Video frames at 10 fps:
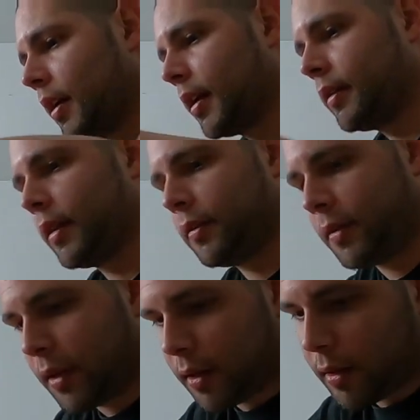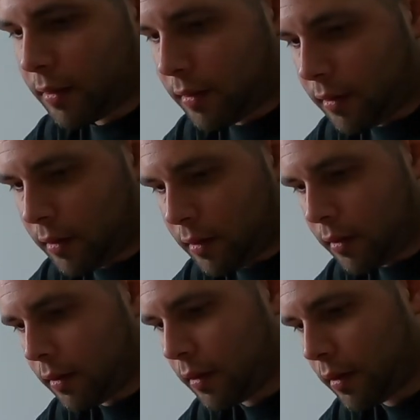and then this,
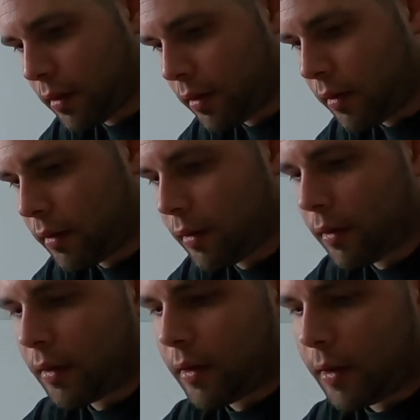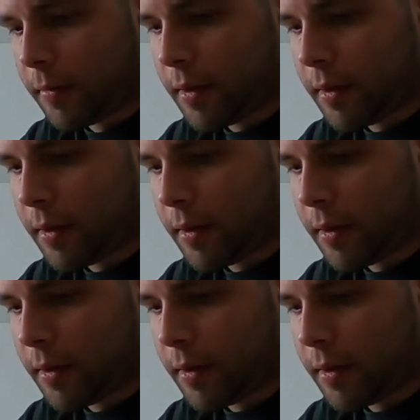I'm